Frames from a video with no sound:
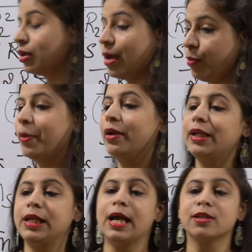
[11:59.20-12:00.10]

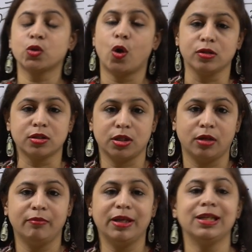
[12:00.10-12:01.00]
capability as
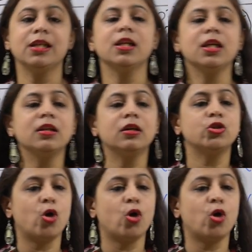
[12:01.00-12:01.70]
constant, maintaining the